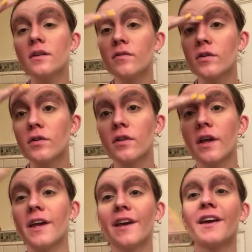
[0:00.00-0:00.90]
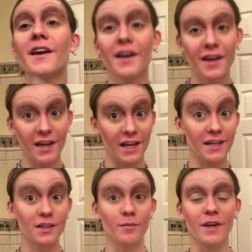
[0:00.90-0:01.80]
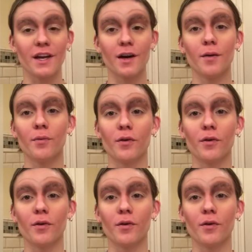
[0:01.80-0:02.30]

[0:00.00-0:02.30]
if you're like into makeup